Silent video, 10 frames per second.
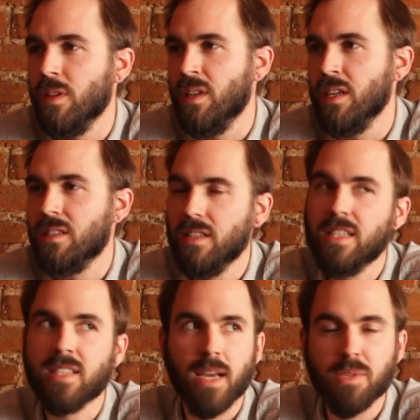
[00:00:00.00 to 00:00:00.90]
this,
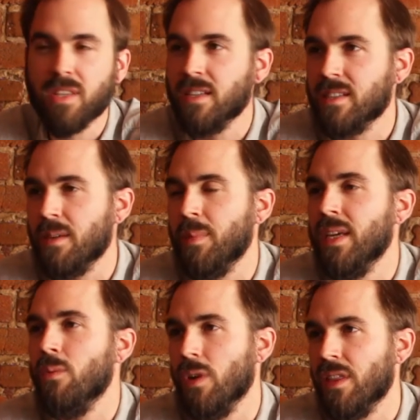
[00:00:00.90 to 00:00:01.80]
these types of things can
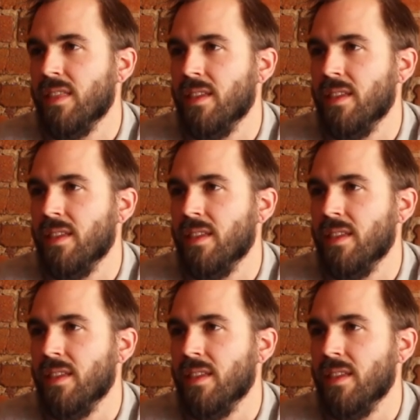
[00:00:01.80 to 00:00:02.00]
be within